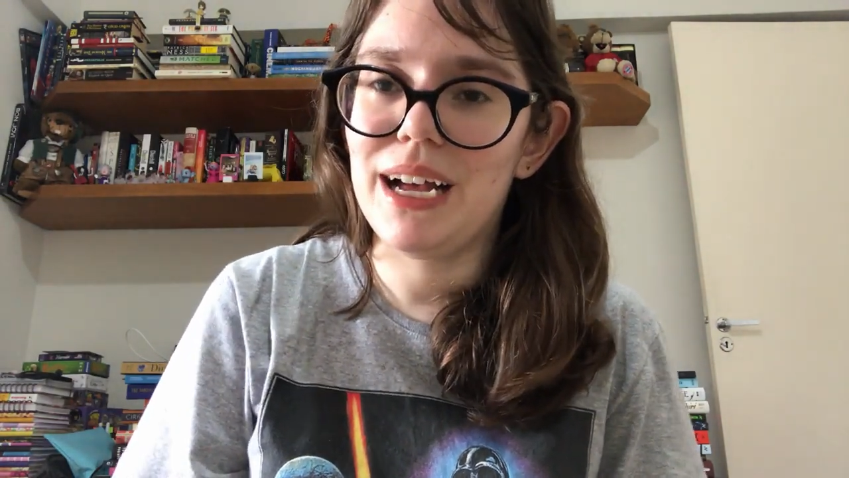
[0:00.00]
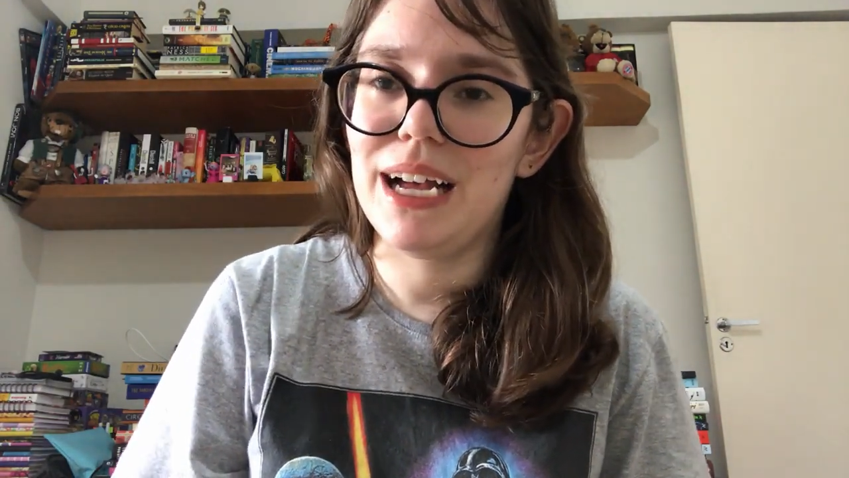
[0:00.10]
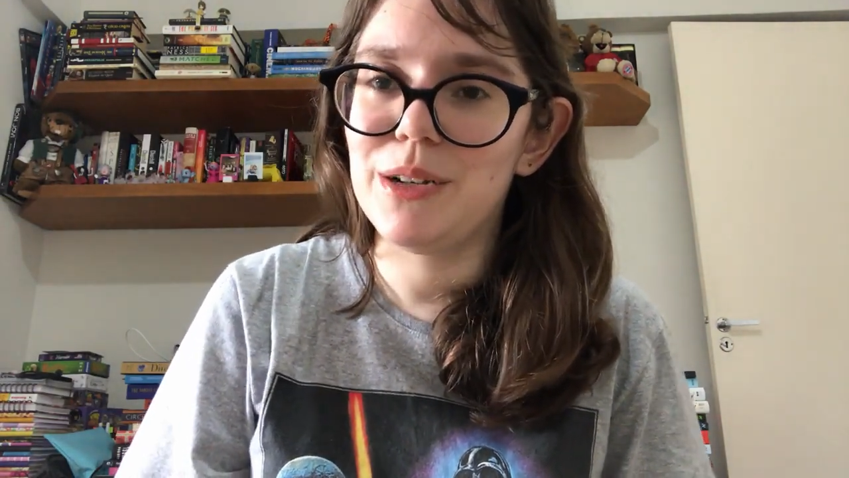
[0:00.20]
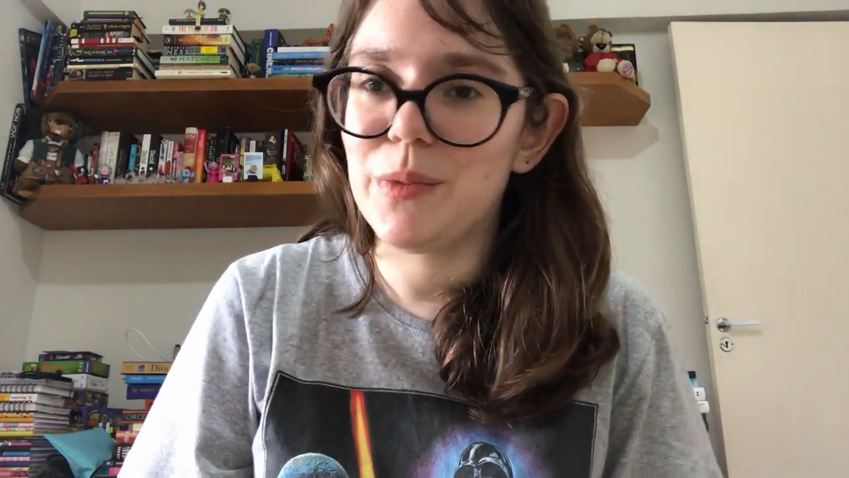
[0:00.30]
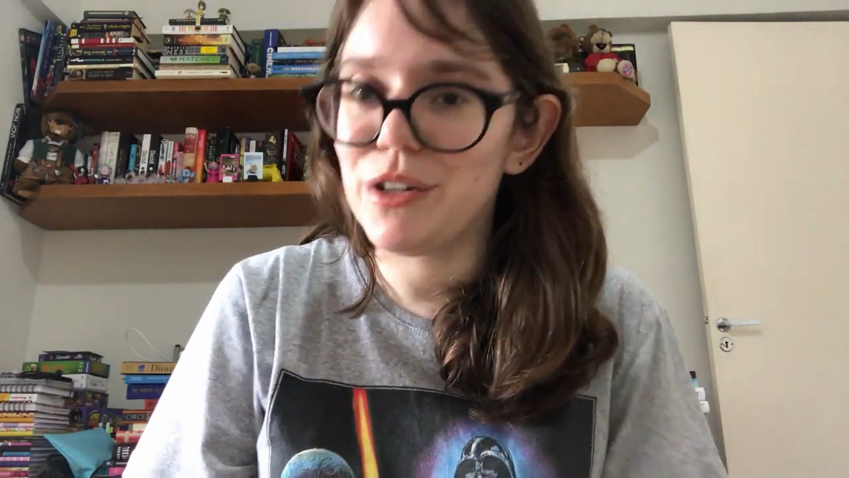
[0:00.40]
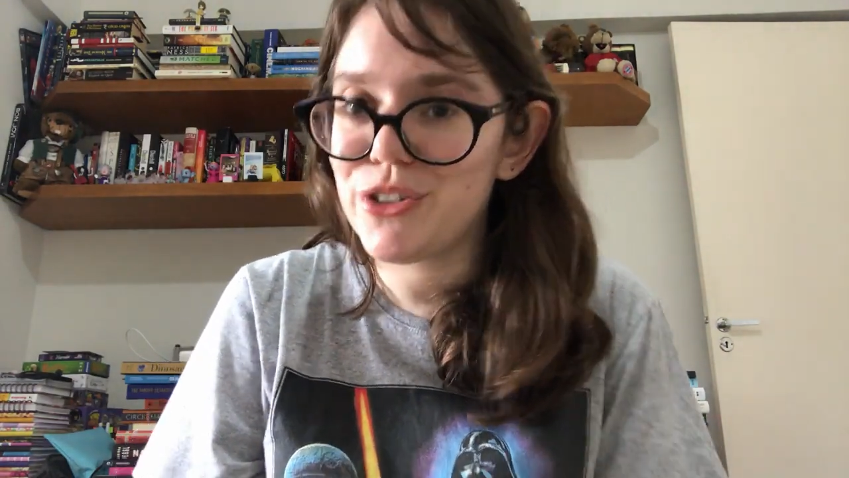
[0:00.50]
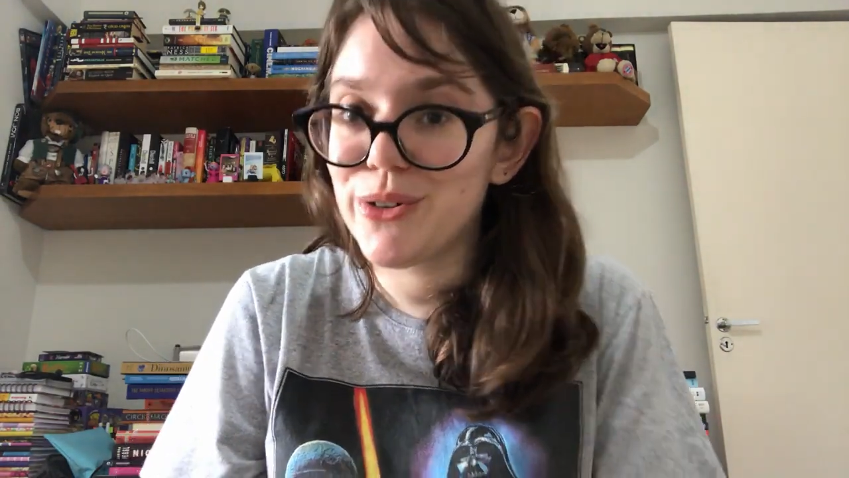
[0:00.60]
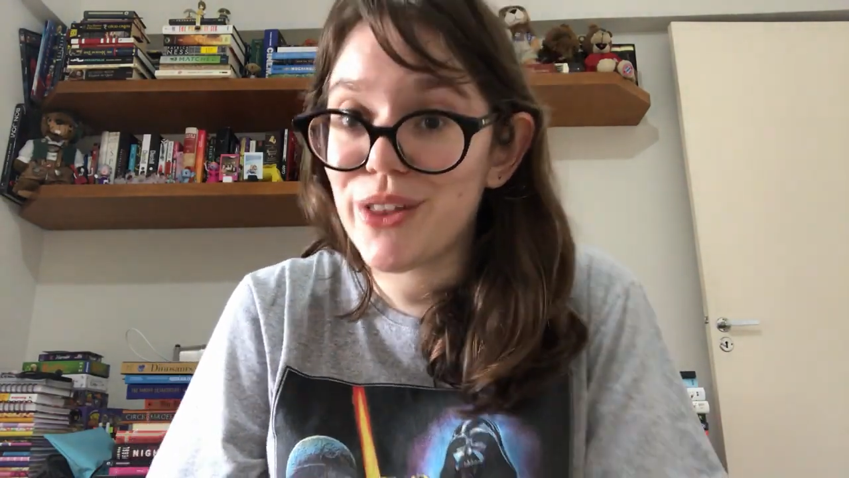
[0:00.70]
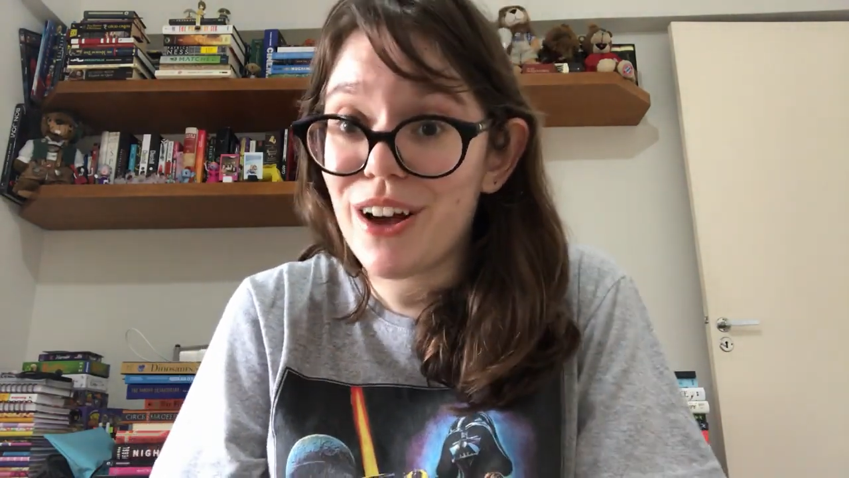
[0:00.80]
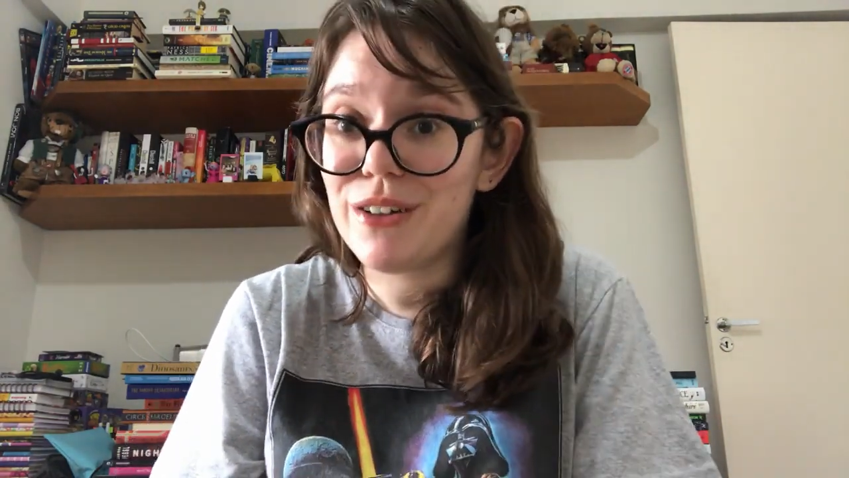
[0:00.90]
and what
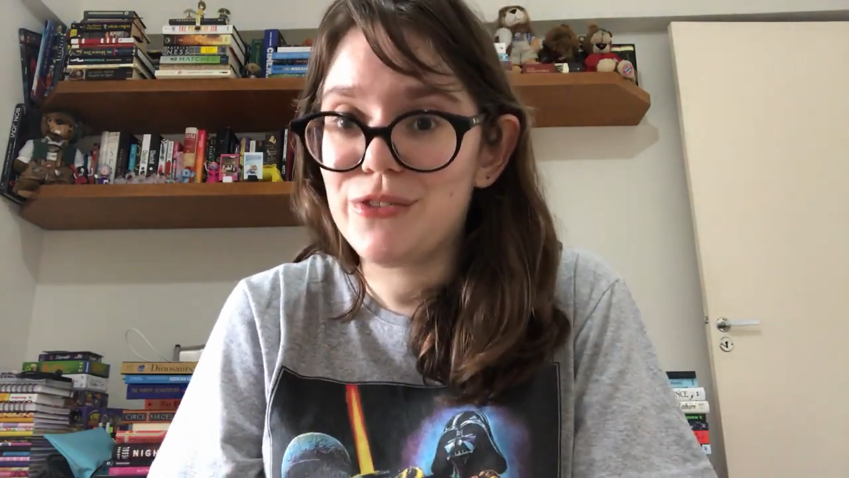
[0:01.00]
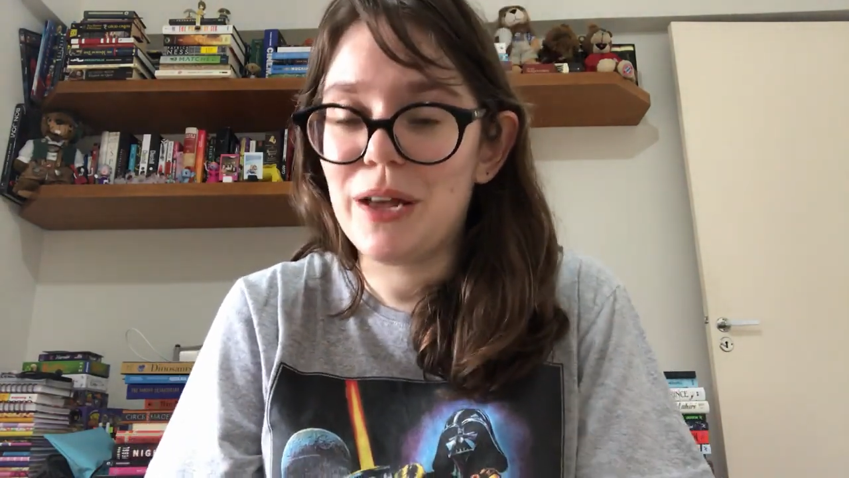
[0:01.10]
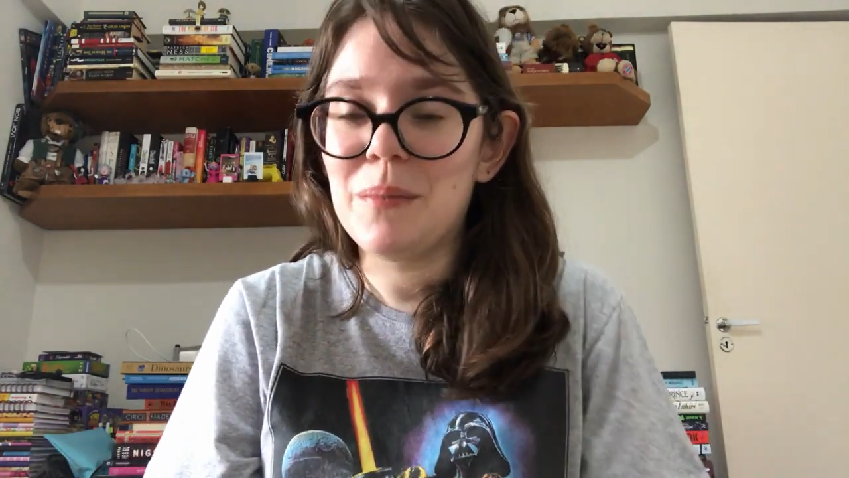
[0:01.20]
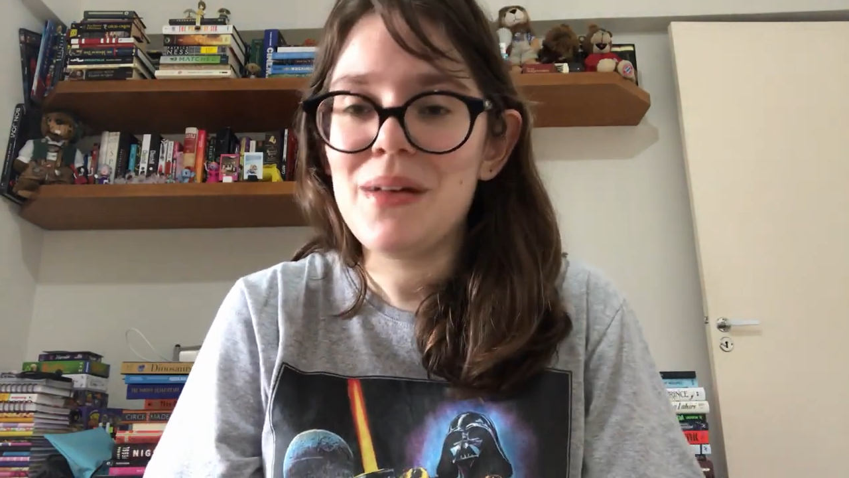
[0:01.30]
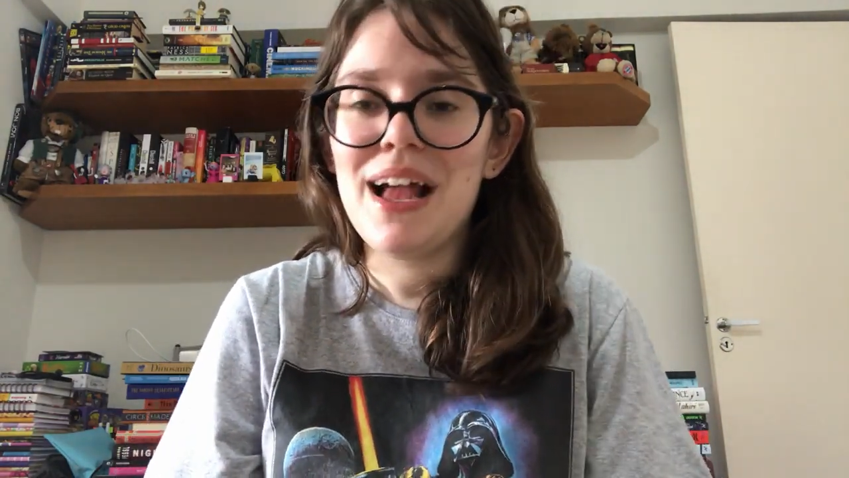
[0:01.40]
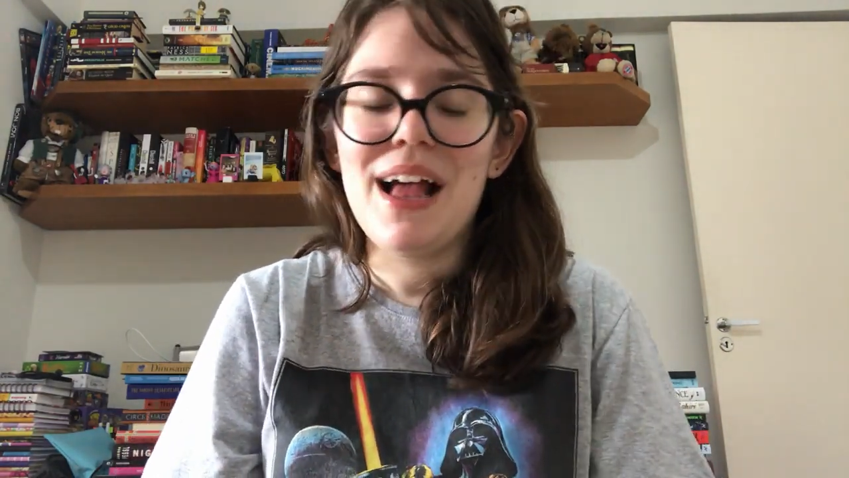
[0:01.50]
you thought of them.